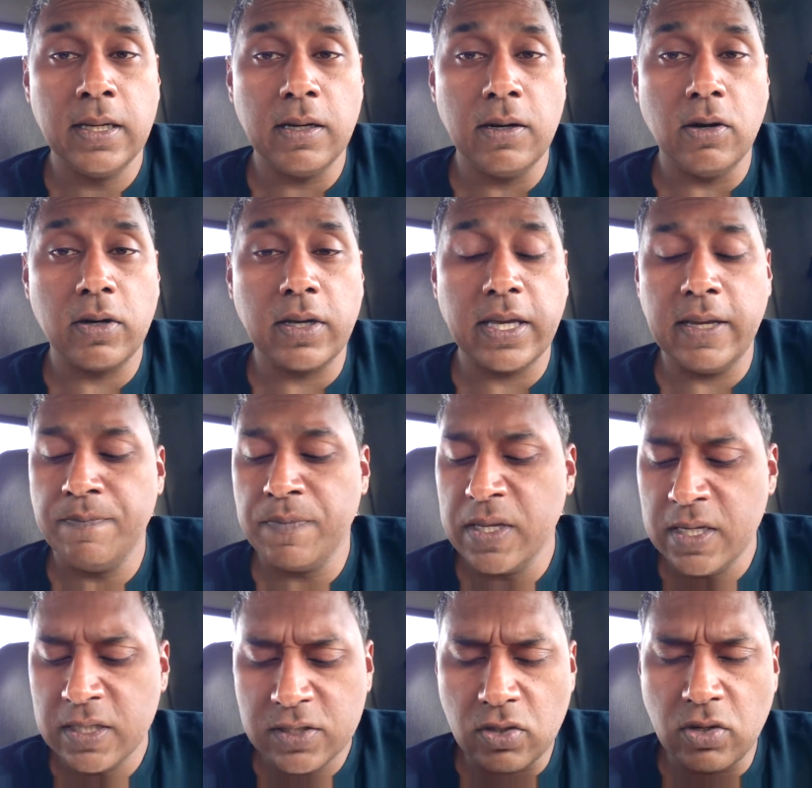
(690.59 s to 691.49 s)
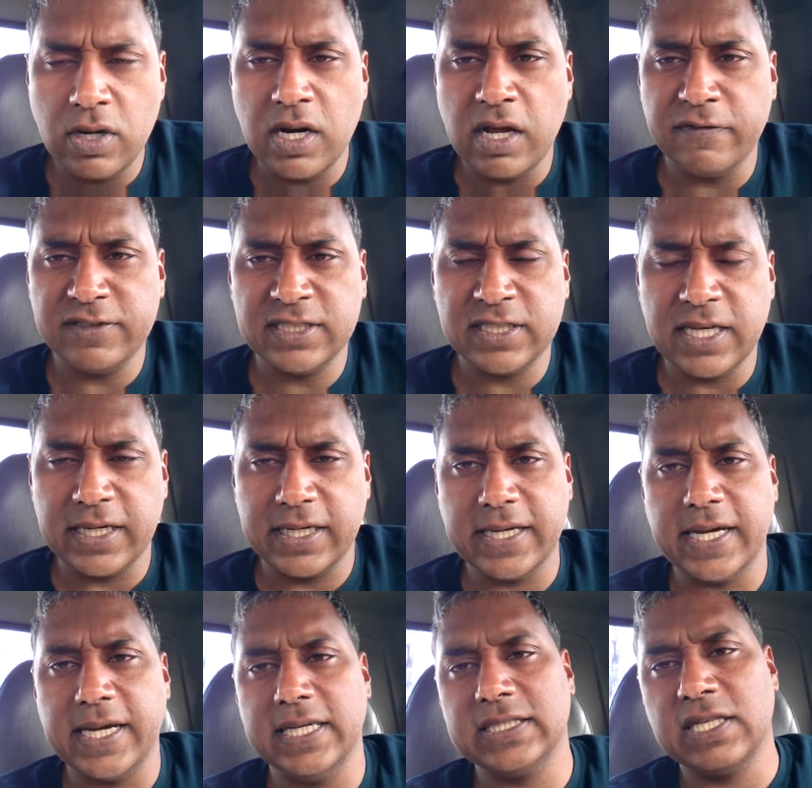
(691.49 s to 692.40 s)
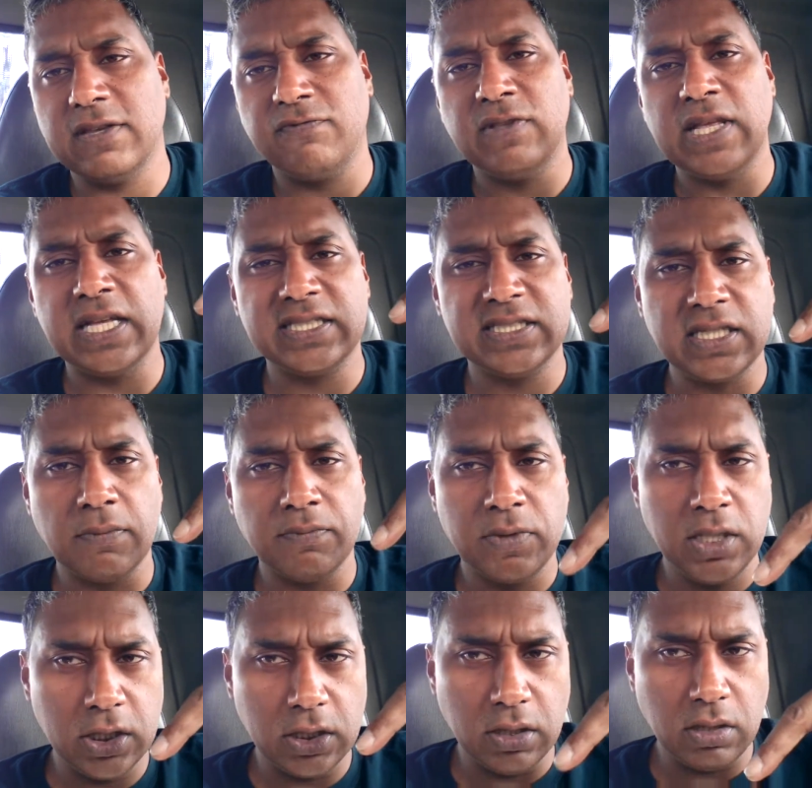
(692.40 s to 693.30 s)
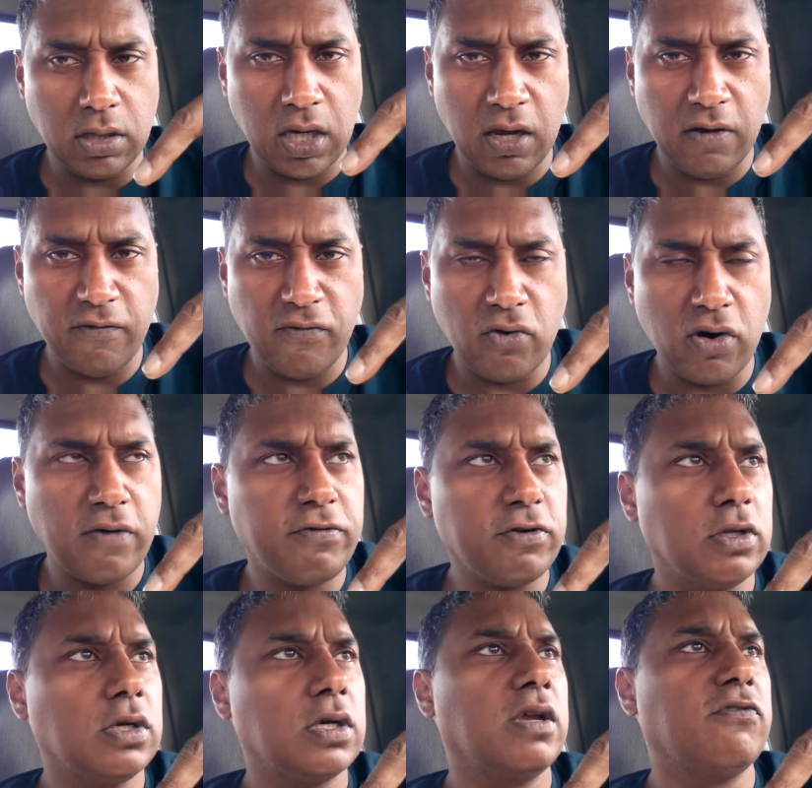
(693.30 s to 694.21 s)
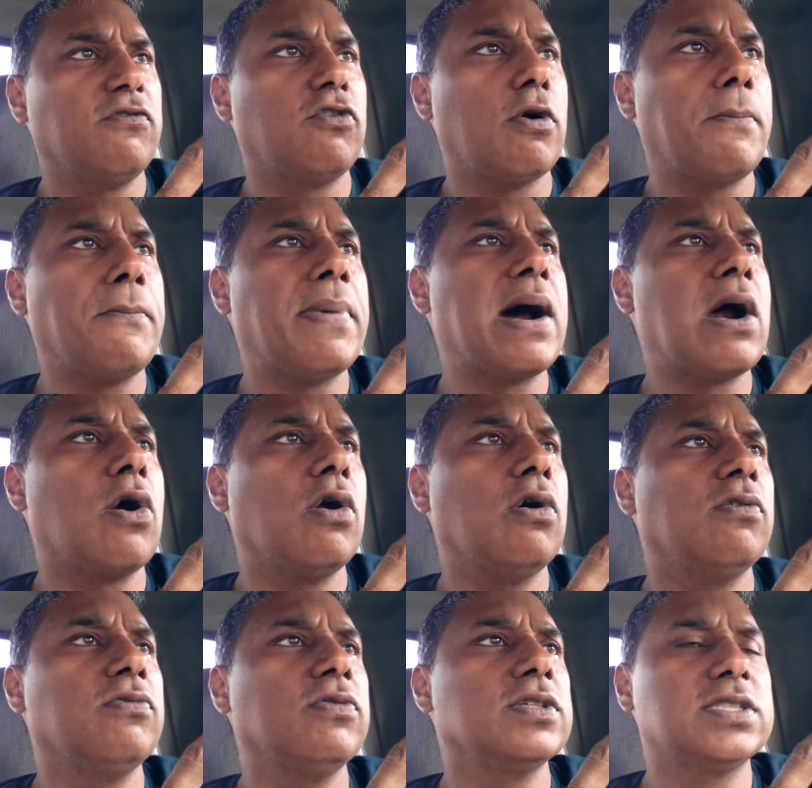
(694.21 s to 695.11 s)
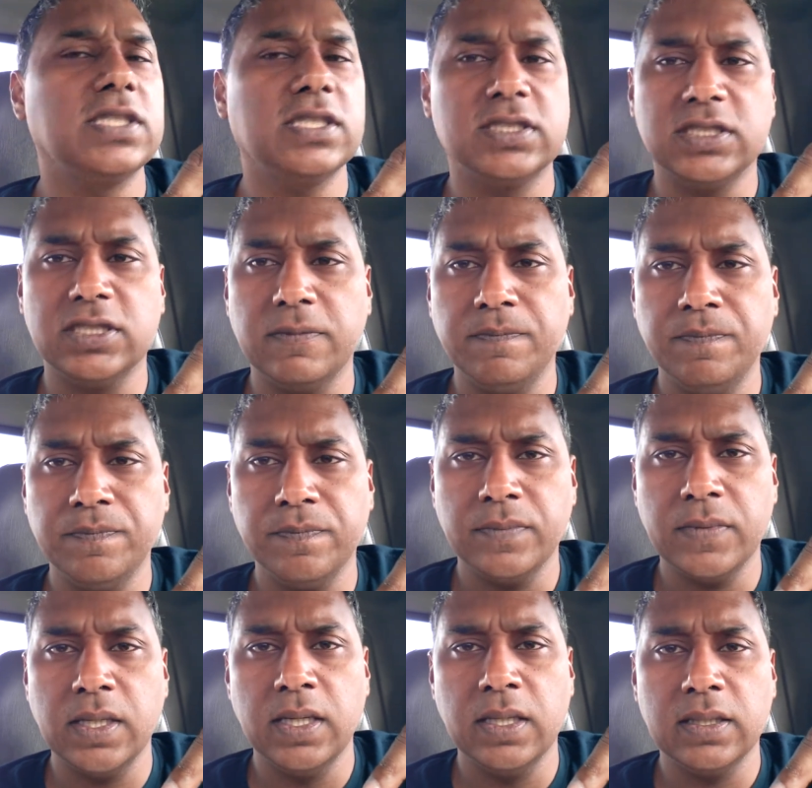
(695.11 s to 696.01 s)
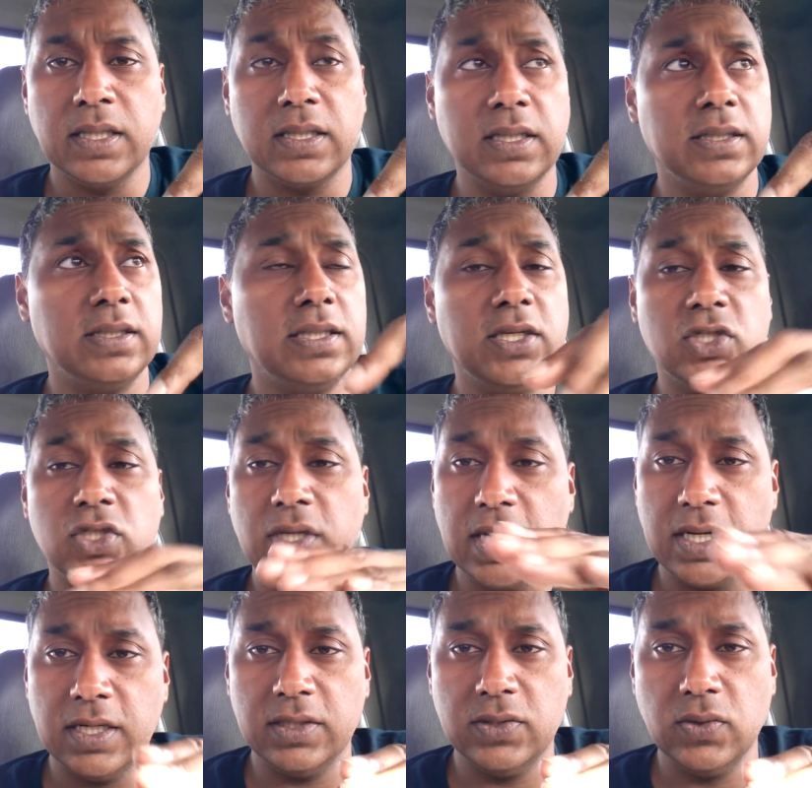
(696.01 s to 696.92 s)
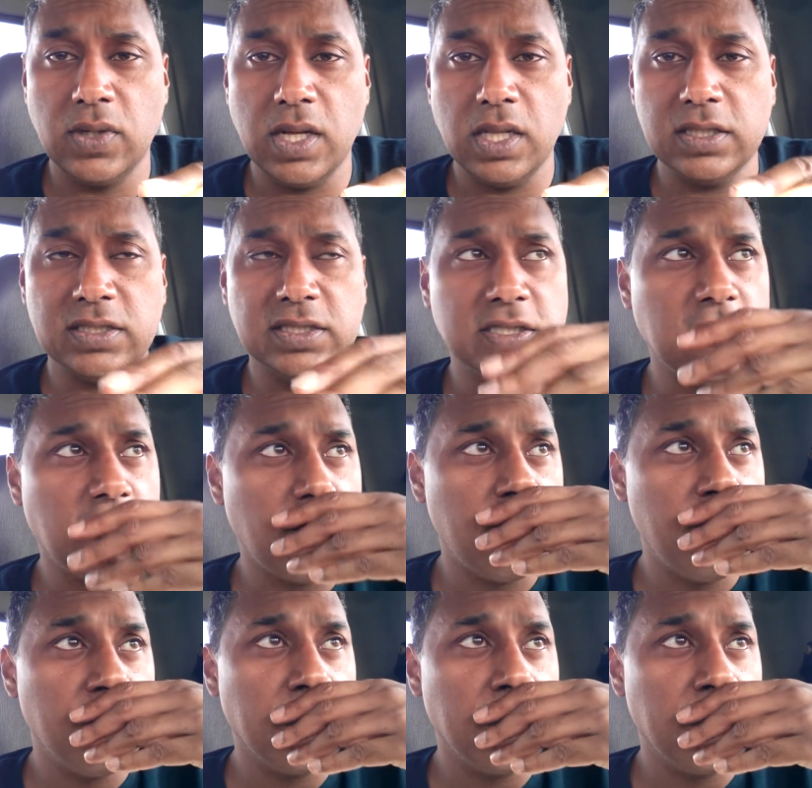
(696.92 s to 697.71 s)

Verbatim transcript: okay so enough said guys if that's something you're looking for if you're looking for a powerful system that can teach you how to do all this stuff